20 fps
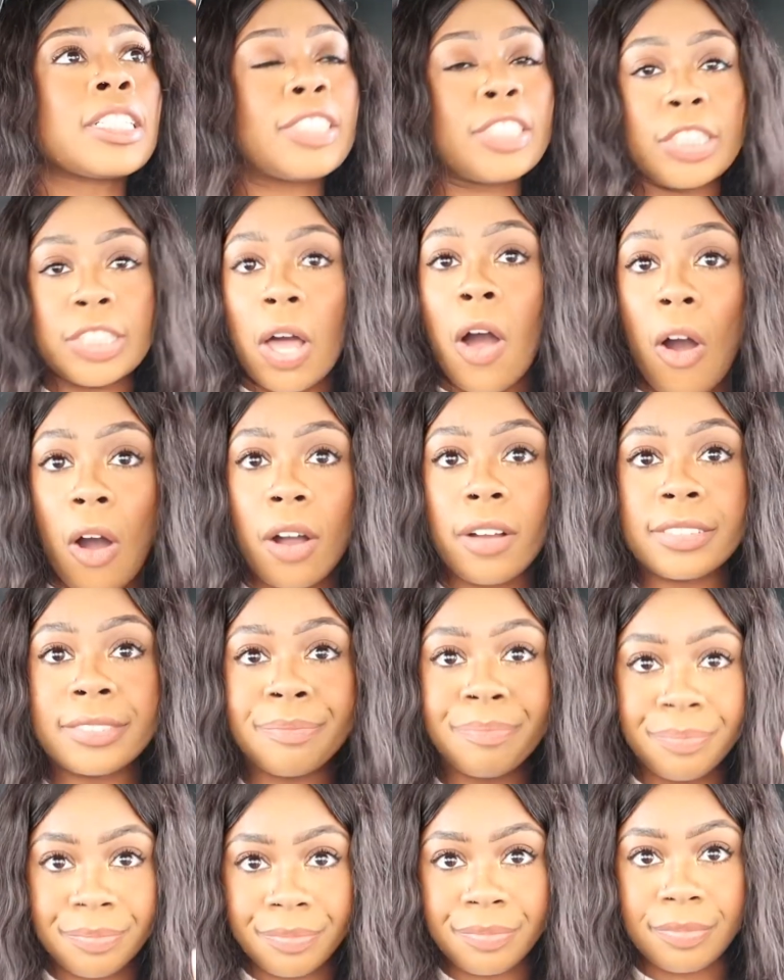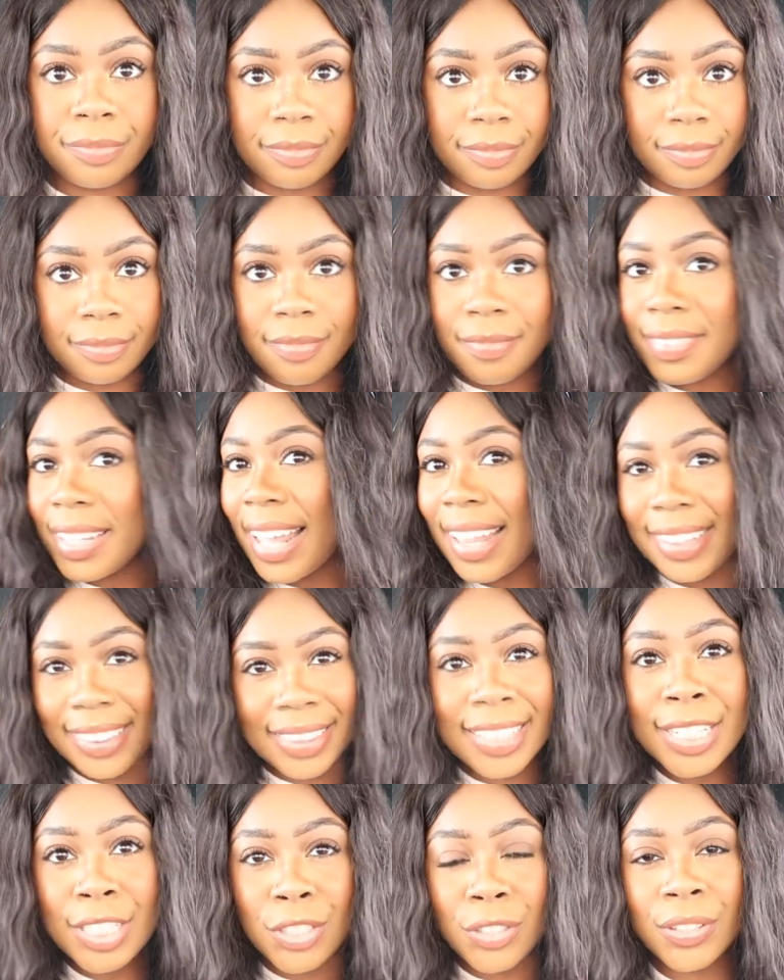song.
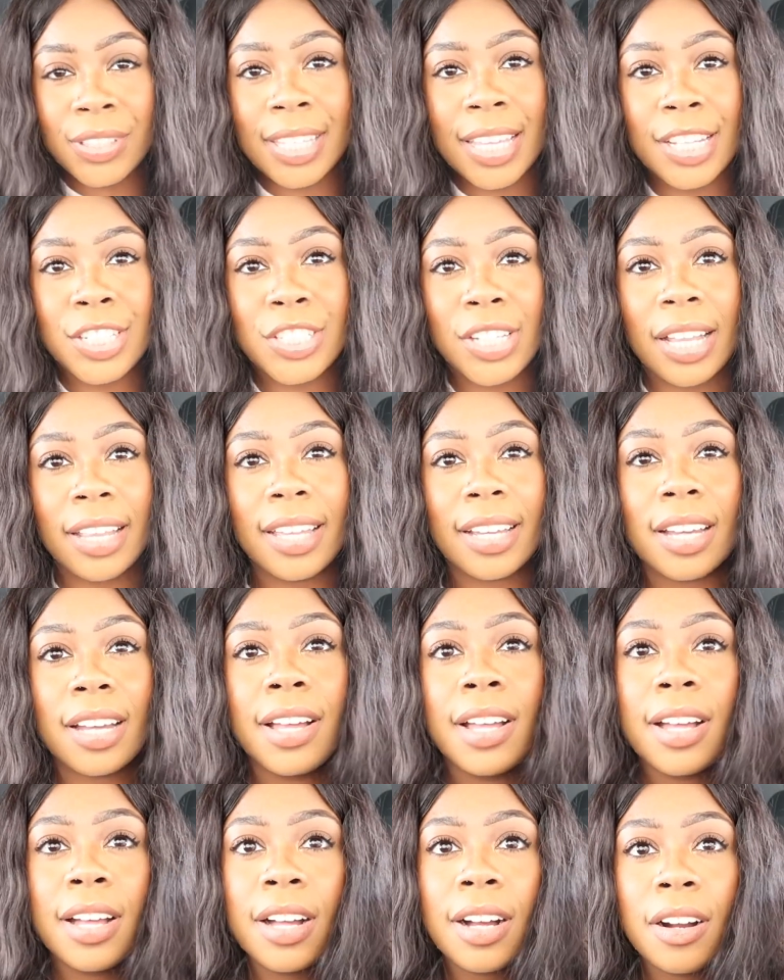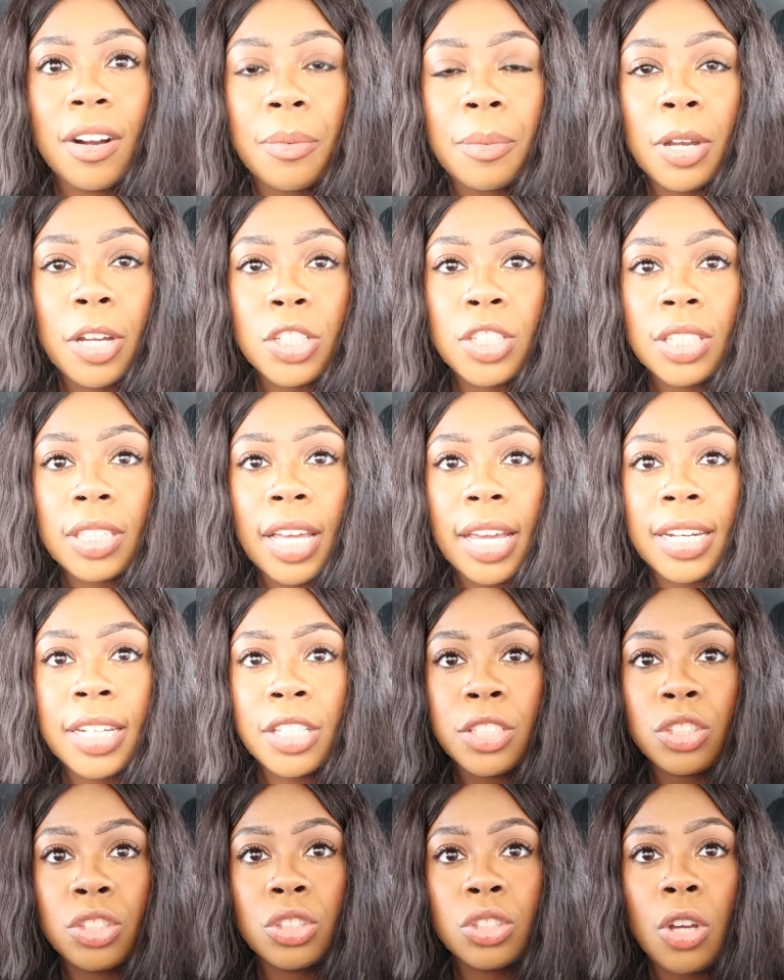Literally angelic. Oh my gosh, the lighting
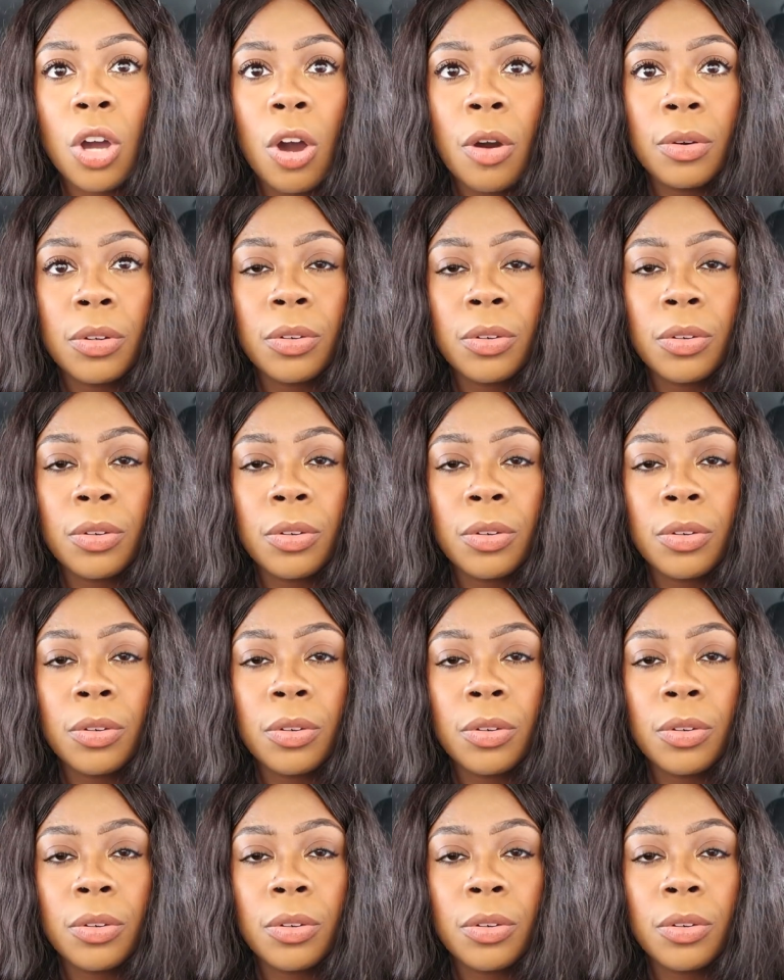is so